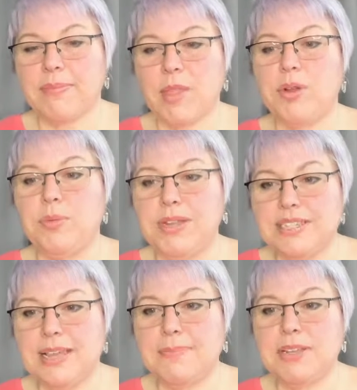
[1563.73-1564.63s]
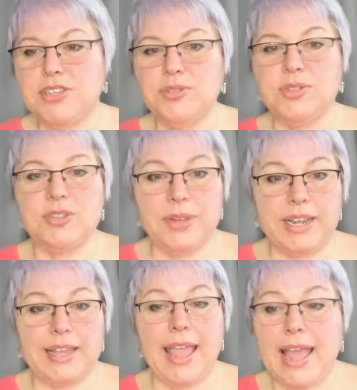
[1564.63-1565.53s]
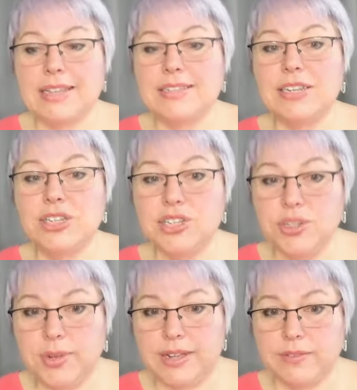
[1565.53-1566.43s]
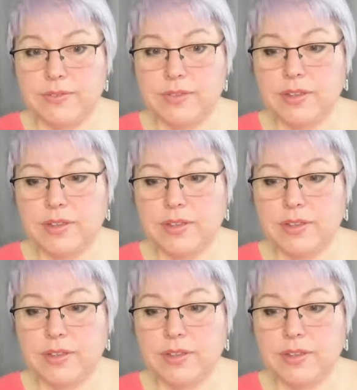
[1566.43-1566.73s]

When we step in to do as a reading, as an intuitive,